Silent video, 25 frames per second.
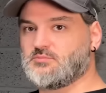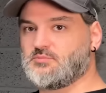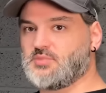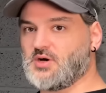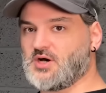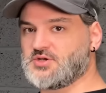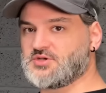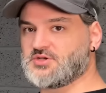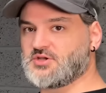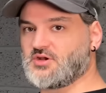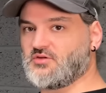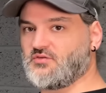
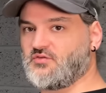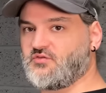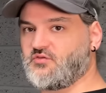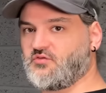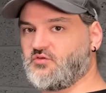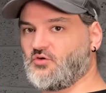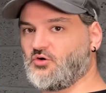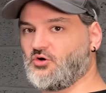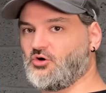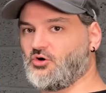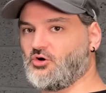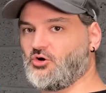Bundle of
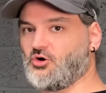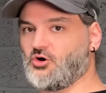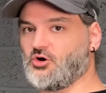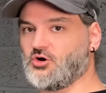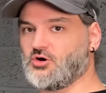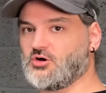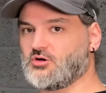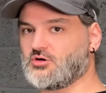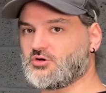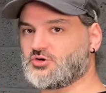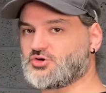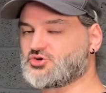four
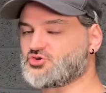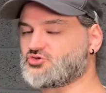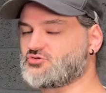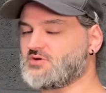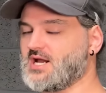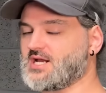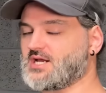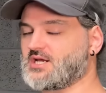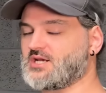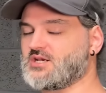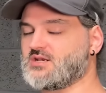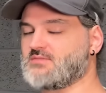
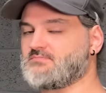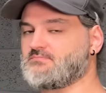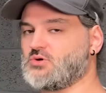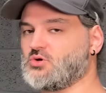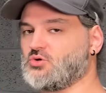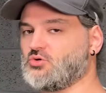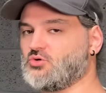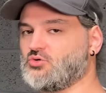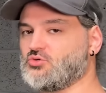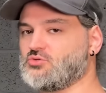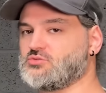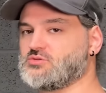Dragon
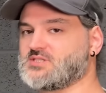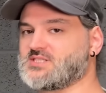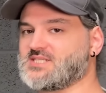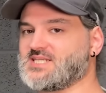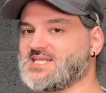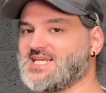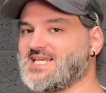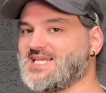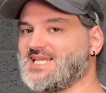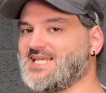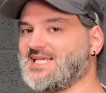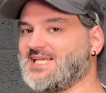Ball
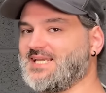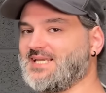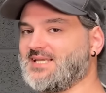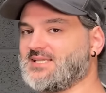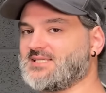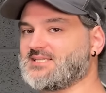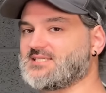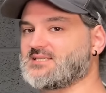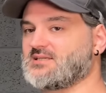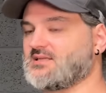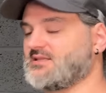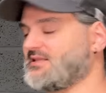Zs.